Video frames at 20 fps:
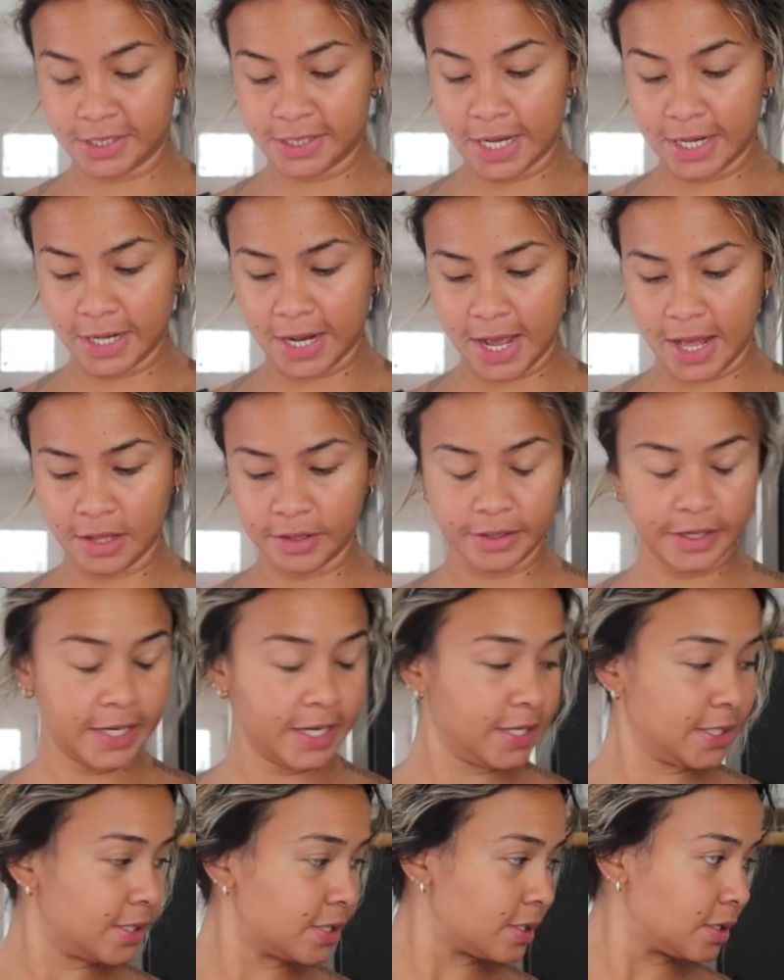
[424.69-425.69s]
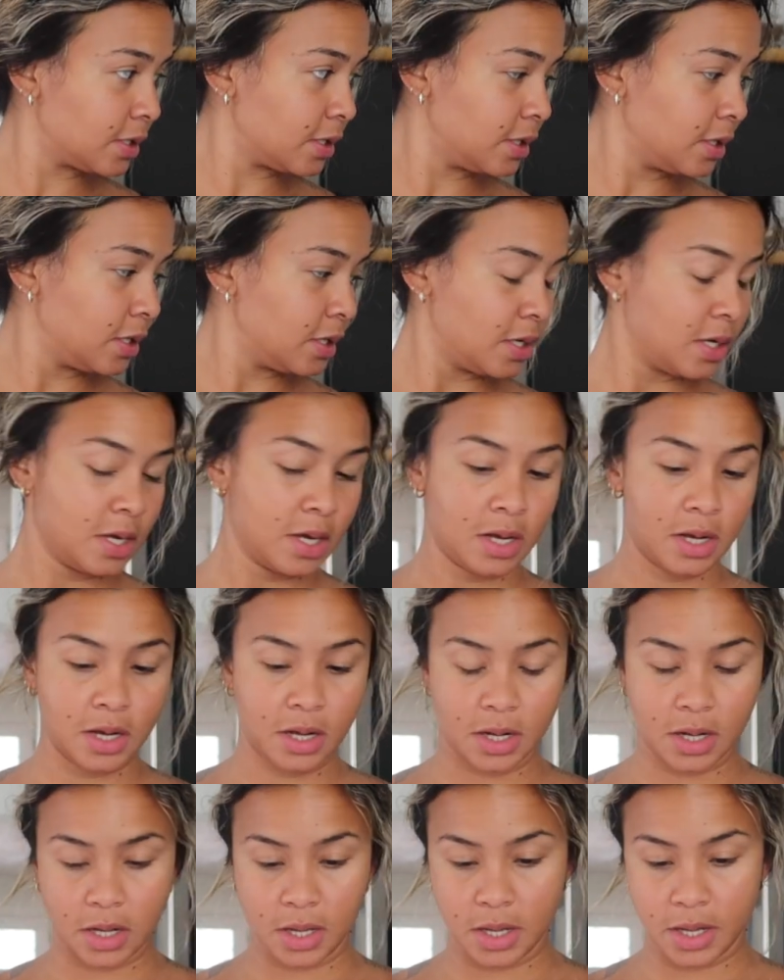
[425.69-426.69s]
is 10 calories.
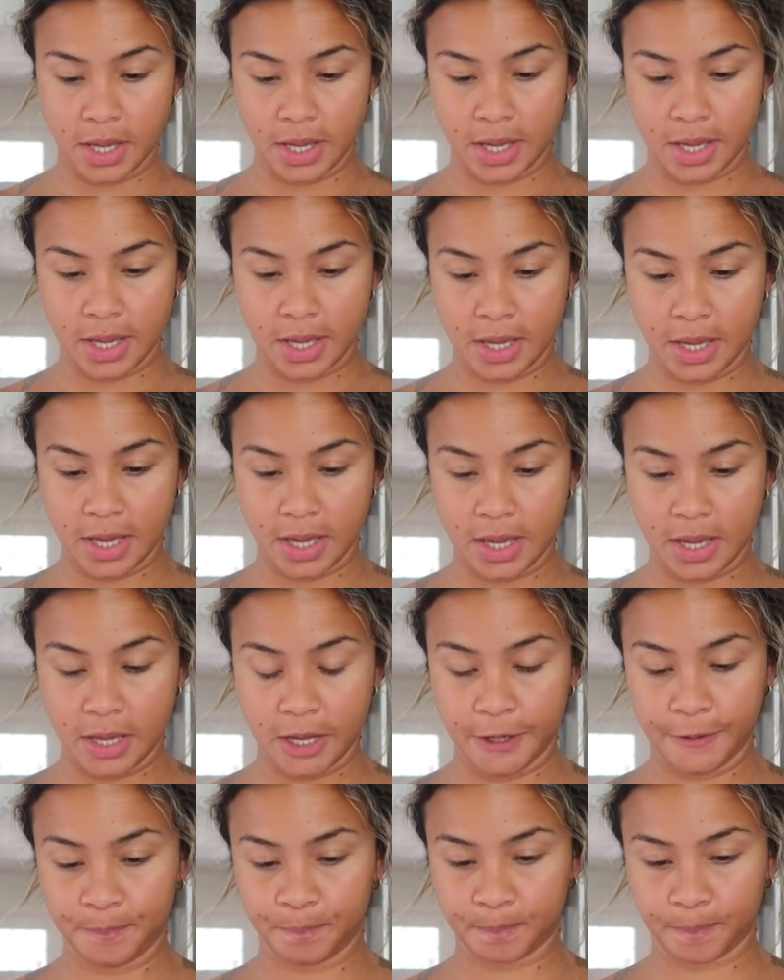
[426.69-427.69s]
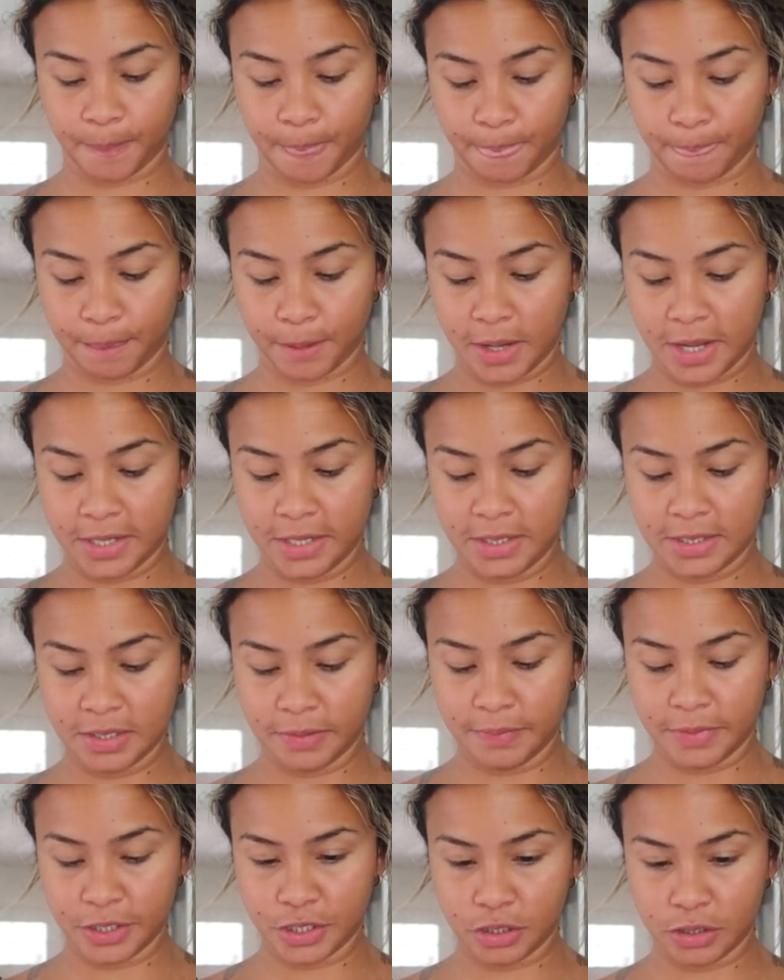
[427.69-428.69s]
I need
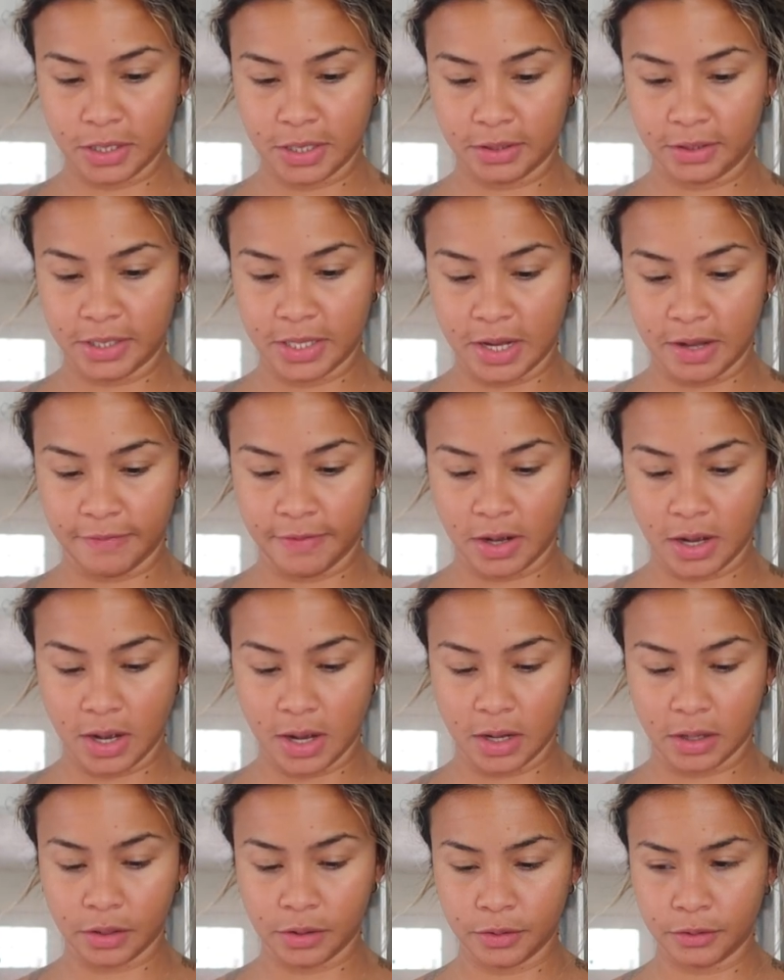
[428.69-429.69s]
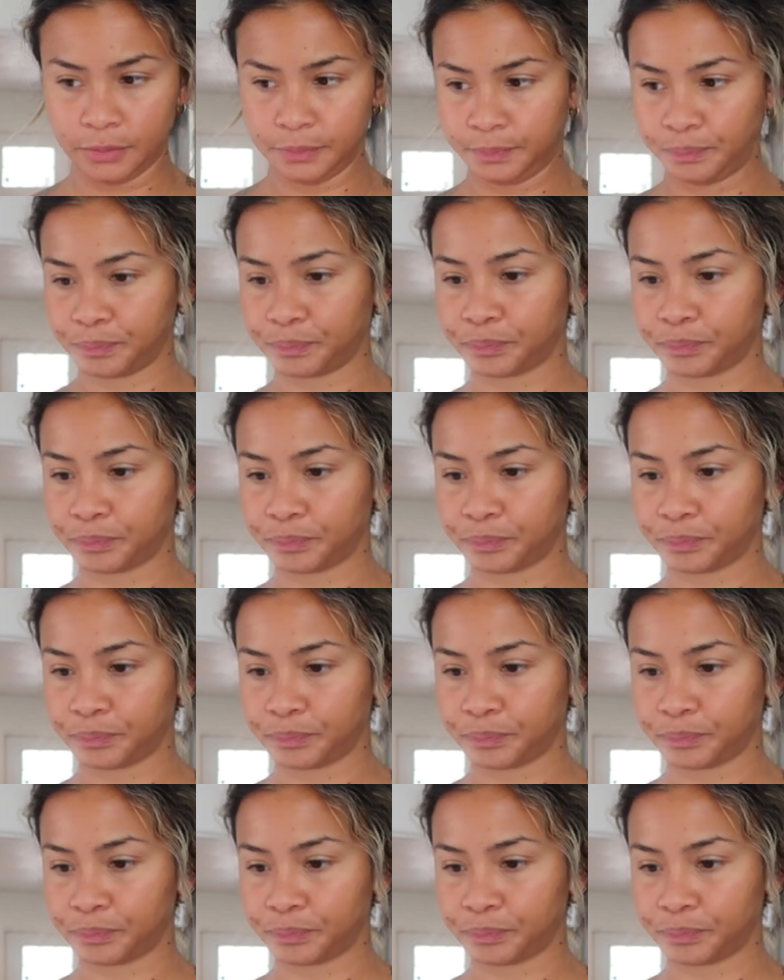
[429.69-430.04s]
to measure out the avocado.